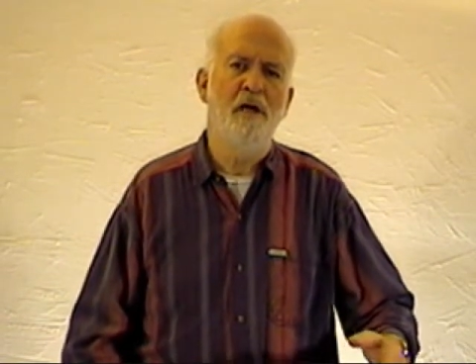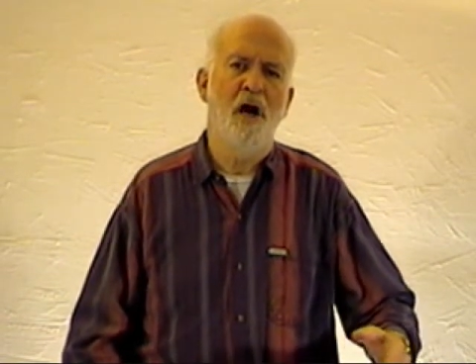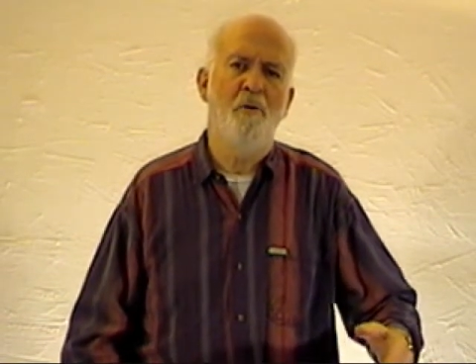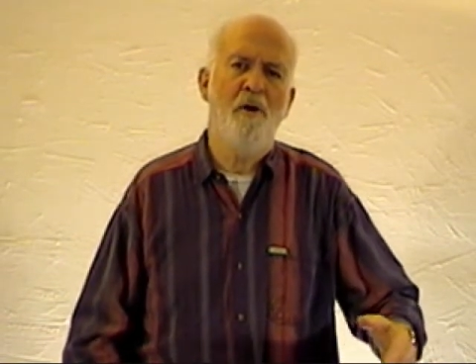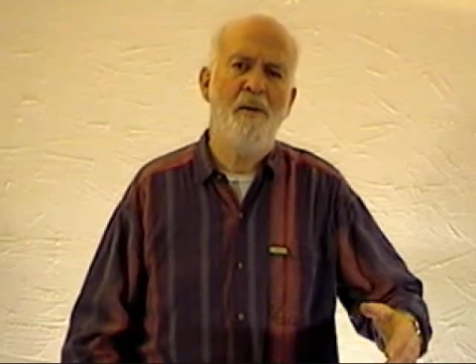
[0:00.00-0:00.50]

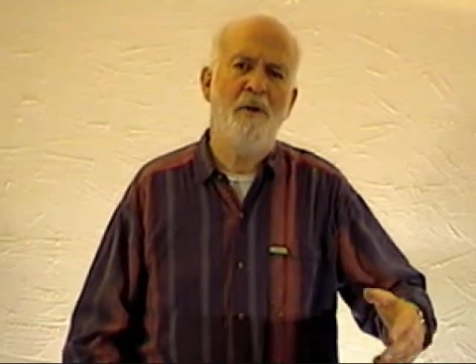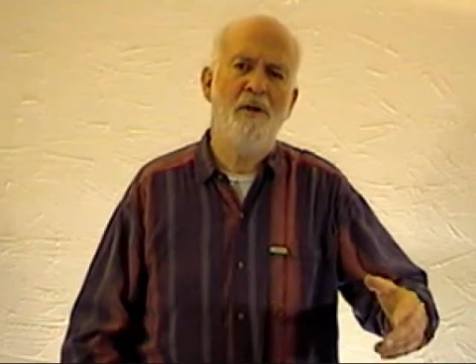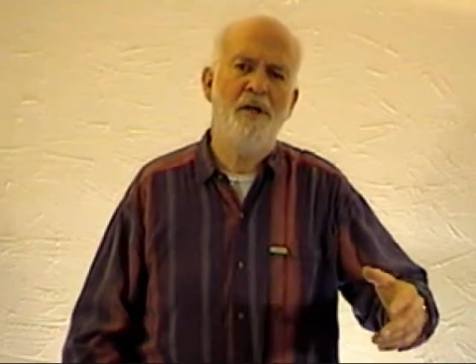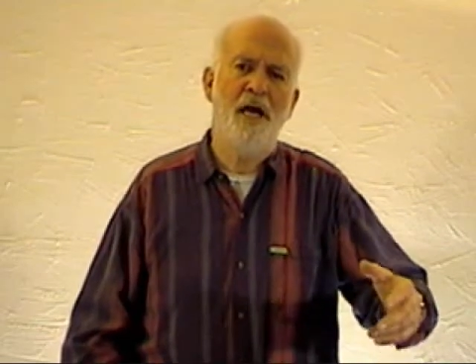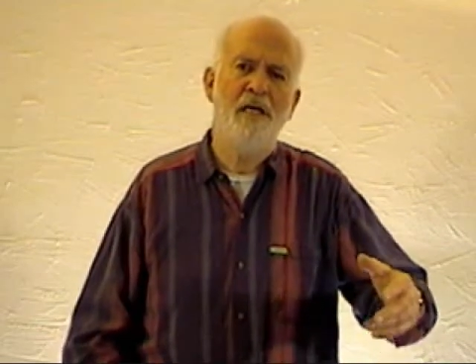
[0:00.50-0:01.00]
a
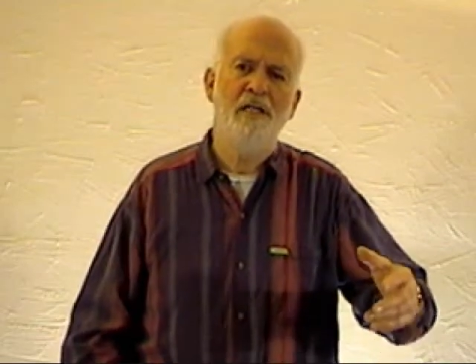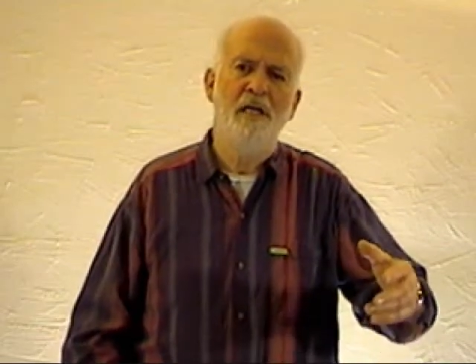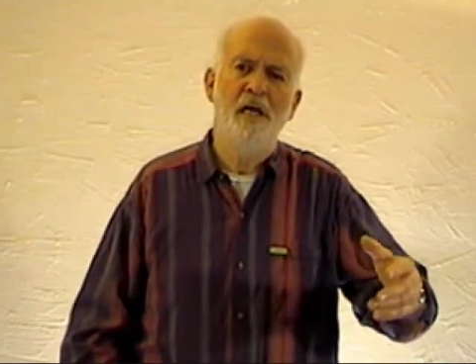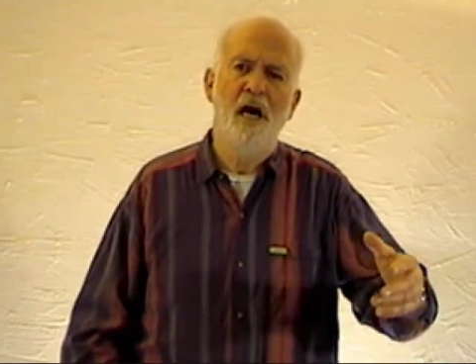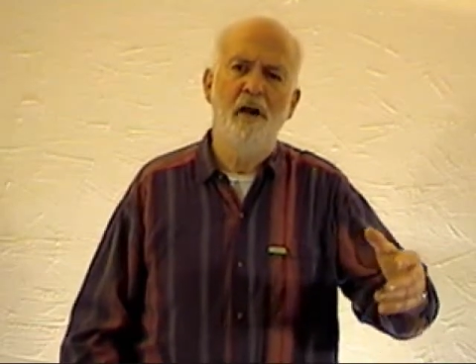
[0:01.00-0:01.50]
rebel knight
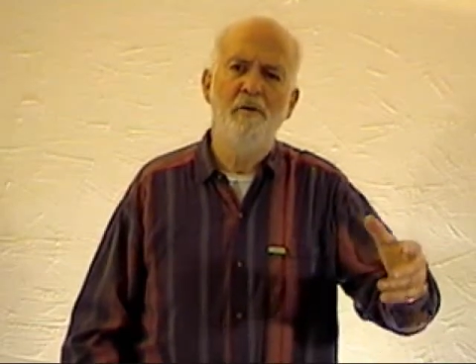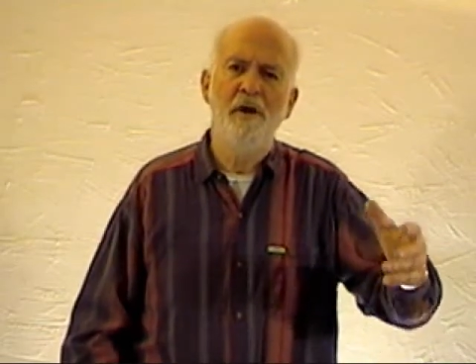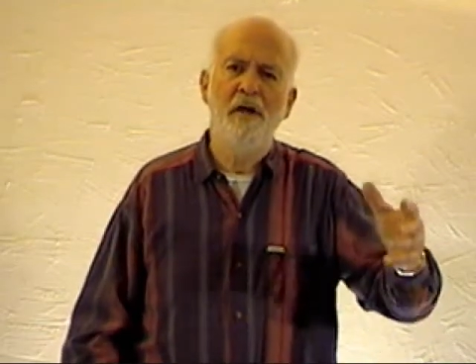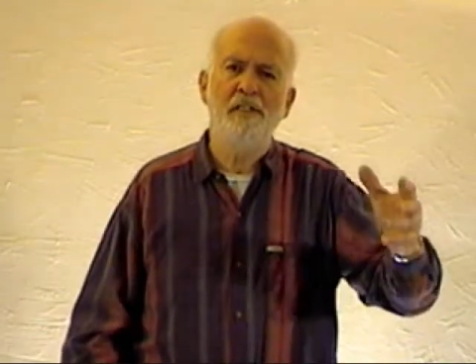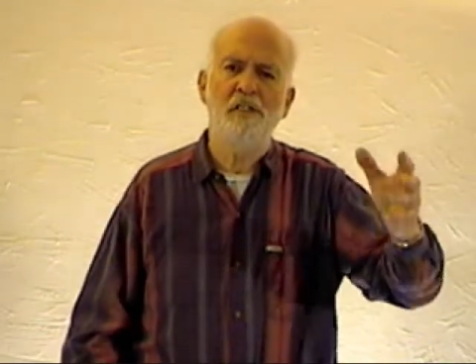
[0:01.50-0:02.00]
on a
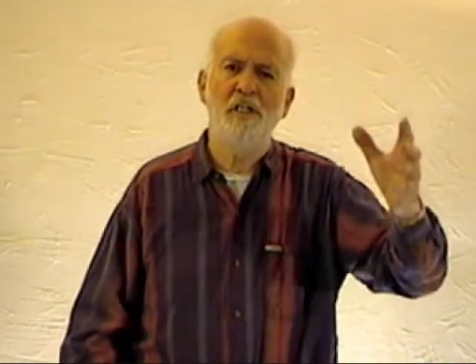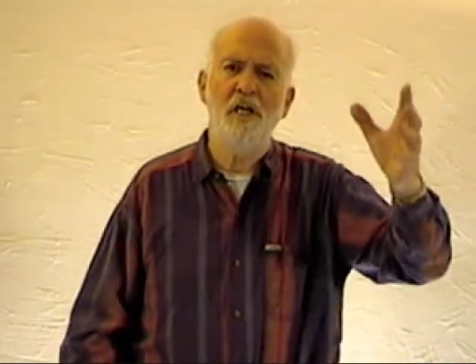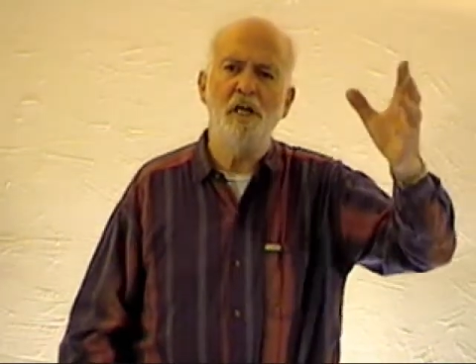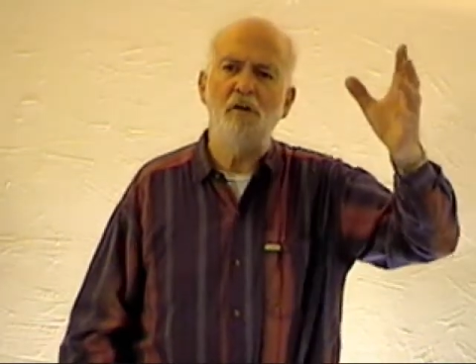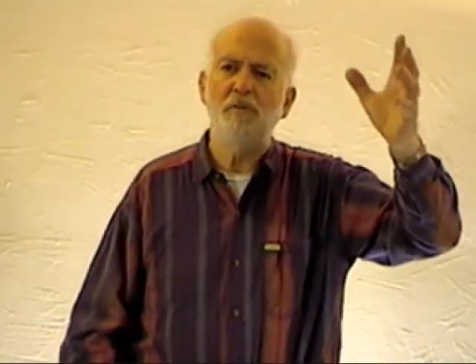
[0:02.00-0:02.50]
rearing
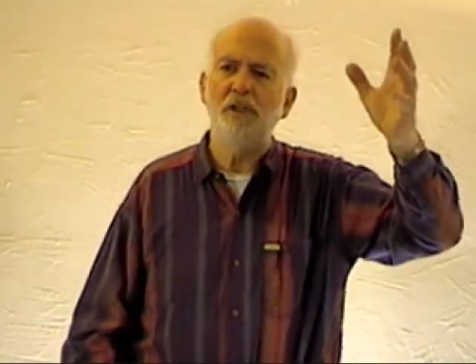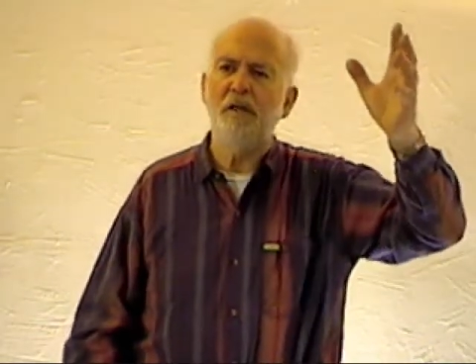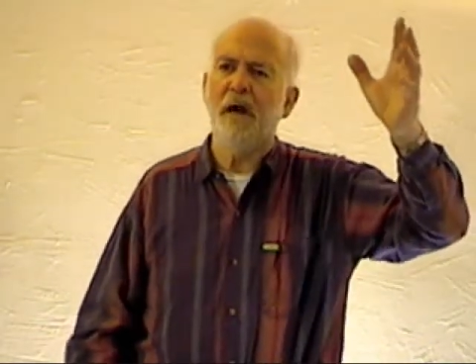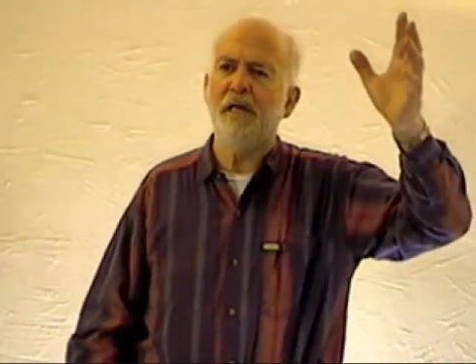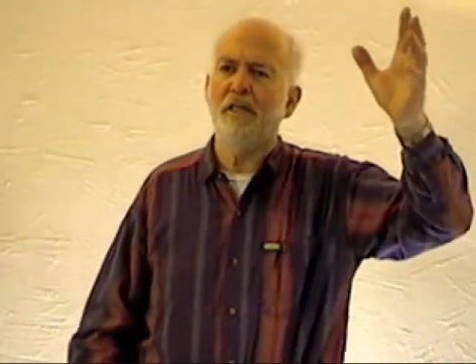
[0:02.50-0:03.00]
steed whom she
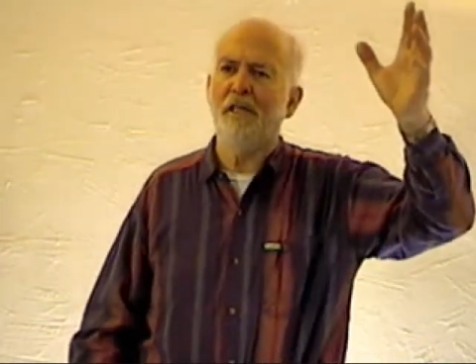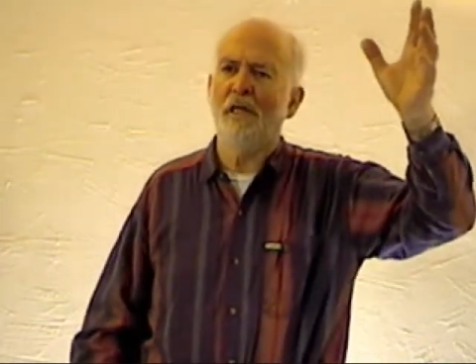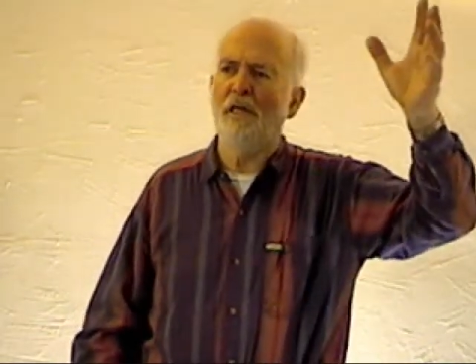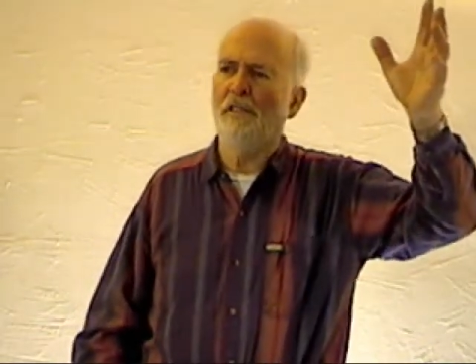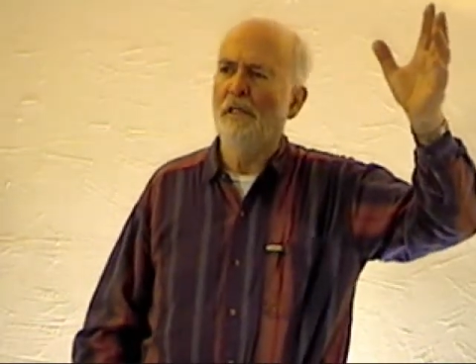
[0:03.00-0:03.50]
might
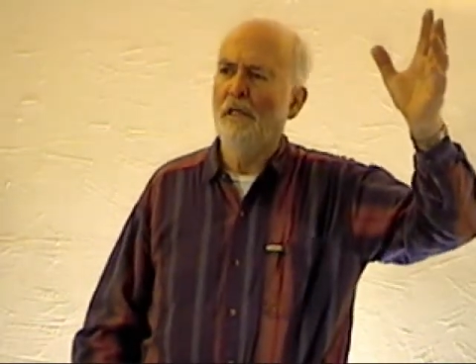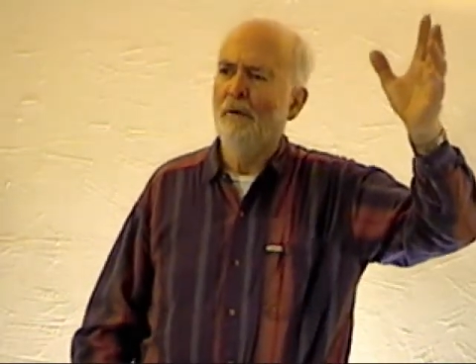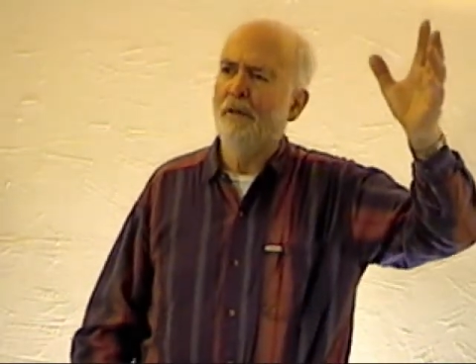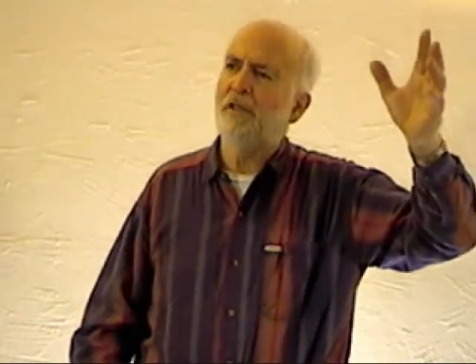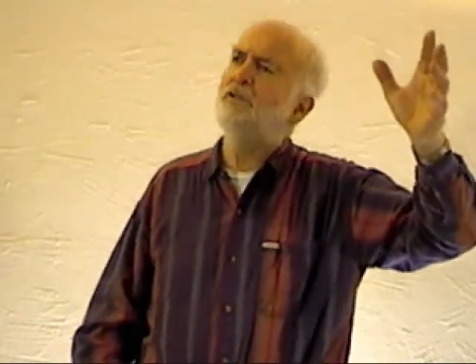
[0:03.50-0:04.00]
tease
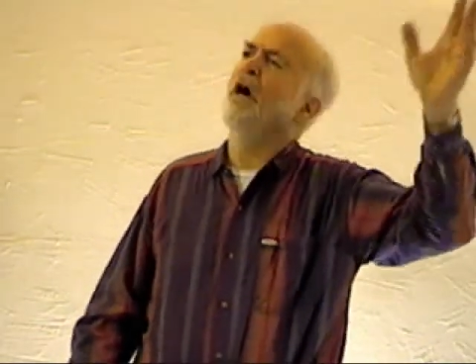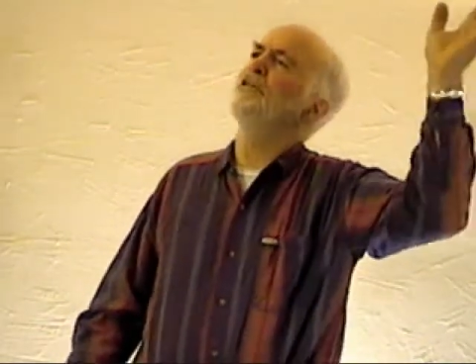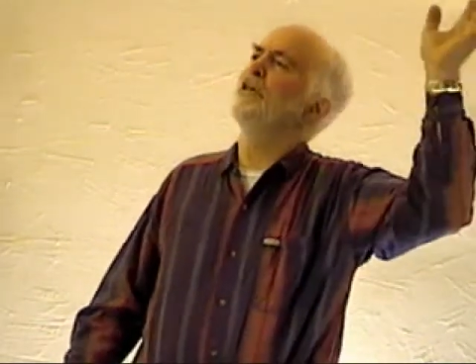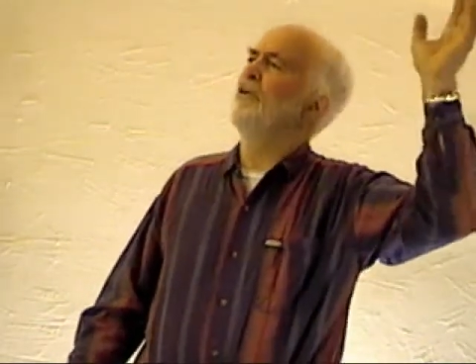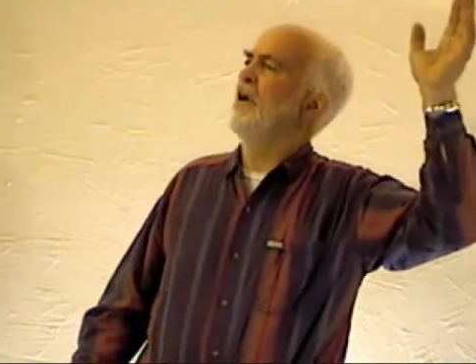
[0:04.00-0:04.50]
with a
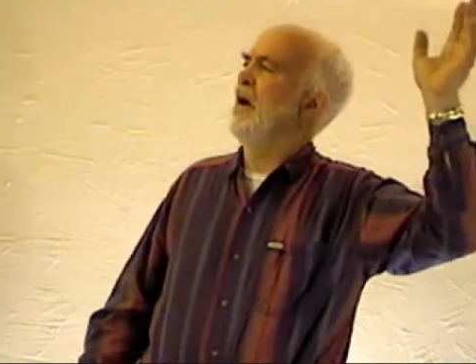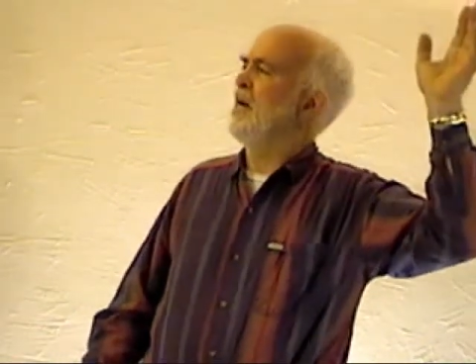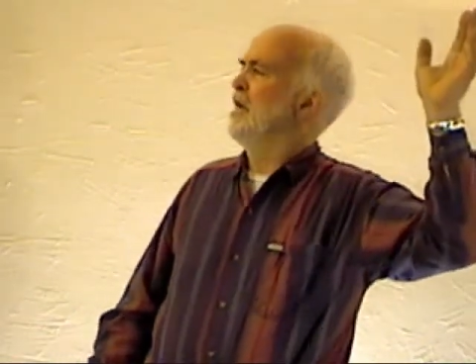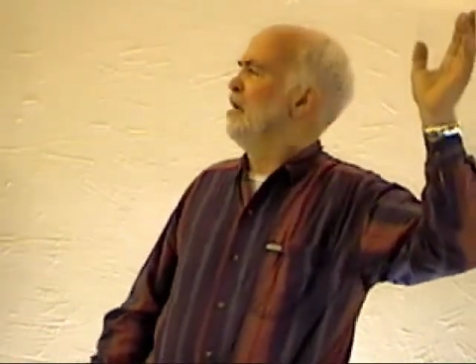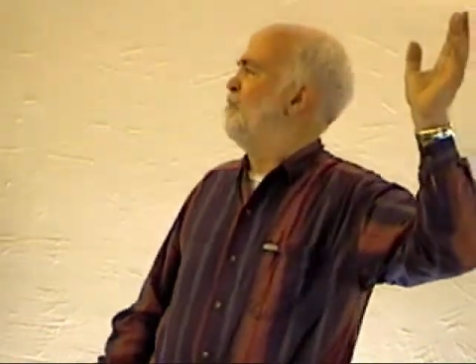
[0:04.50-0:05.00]
toss of her head and a